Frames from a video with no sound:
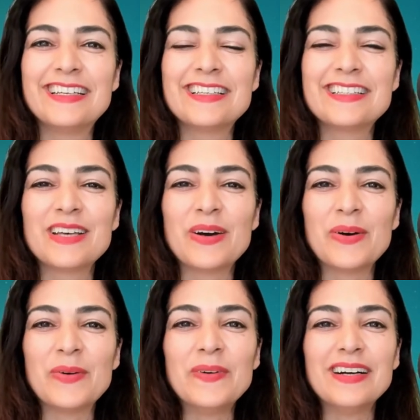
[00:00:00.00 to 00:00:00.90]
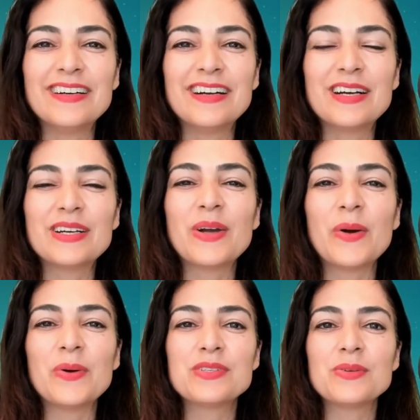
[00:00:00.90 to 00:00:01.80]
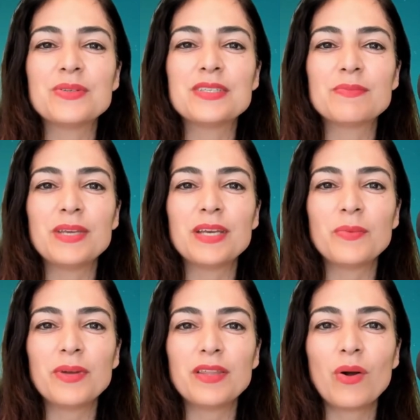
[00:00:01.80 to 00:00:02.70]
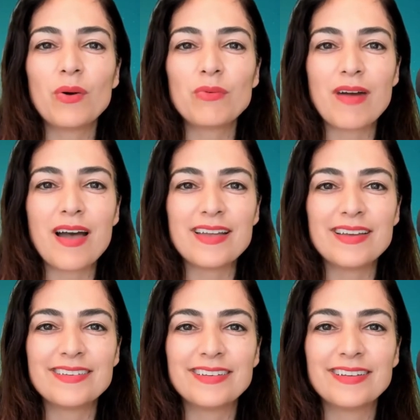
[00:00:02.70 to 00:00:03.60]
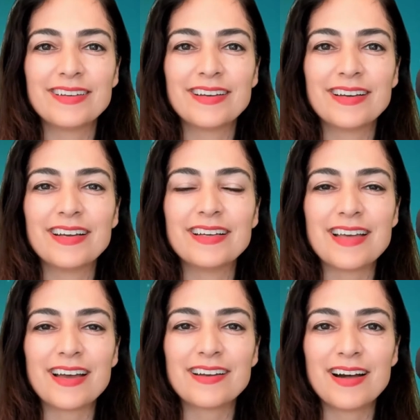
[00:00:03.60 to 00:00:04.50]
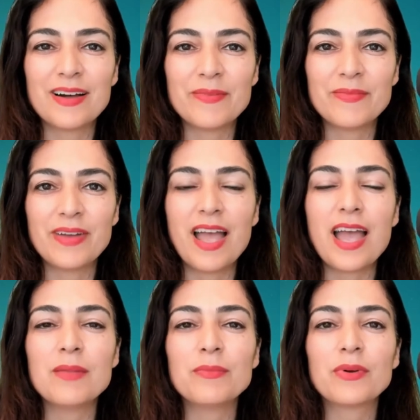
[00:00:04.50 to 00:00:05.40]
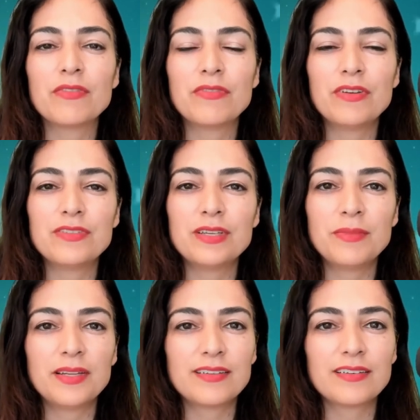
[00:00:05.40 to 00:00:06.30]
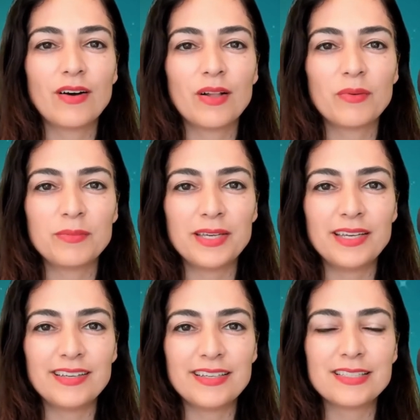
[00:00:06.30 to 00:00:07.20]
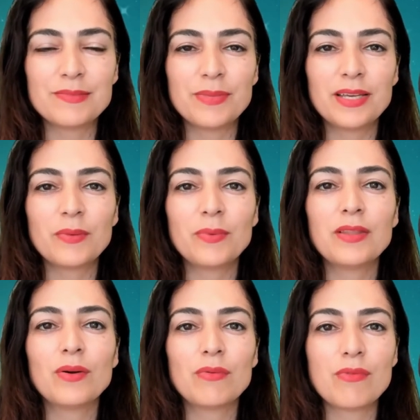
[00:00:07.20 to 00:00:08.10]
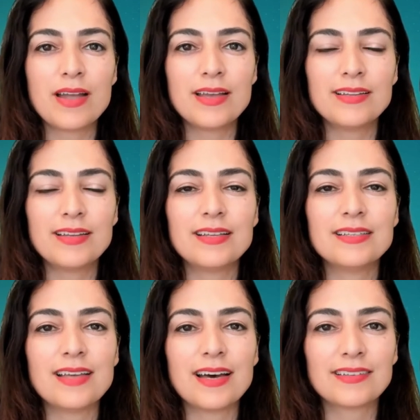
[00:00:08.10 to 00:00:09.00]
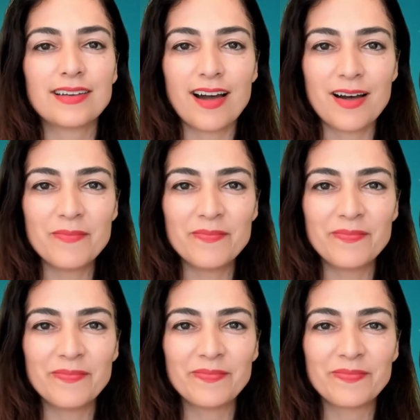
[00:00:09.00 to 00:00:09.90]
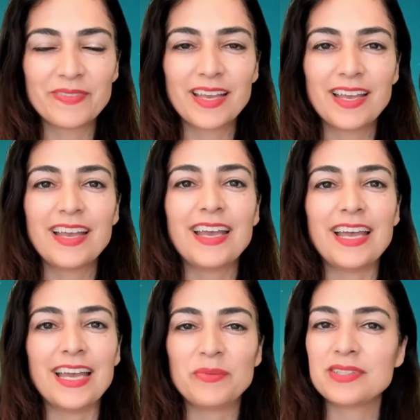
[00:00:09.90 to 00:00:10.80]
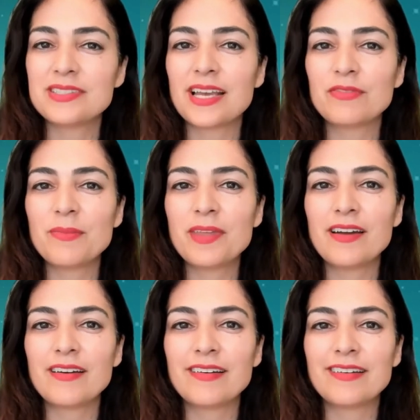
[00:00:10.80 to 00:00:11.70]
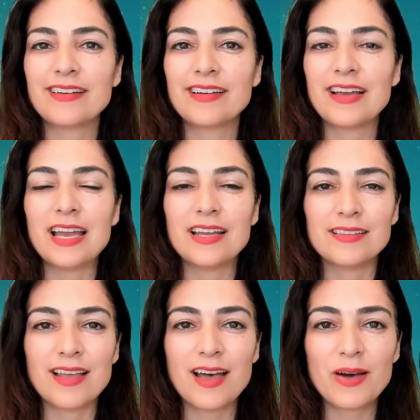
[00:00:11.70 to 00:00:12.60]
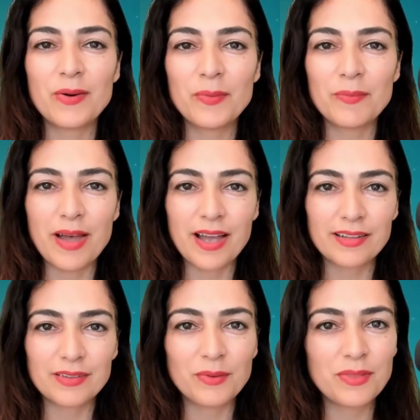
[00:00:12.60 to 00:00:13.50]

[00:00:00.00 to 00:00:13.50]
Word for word: So go to speakwithorion.com and book a 15 minute call with me, speakwithorion.com, and we'll take it from there. And now back to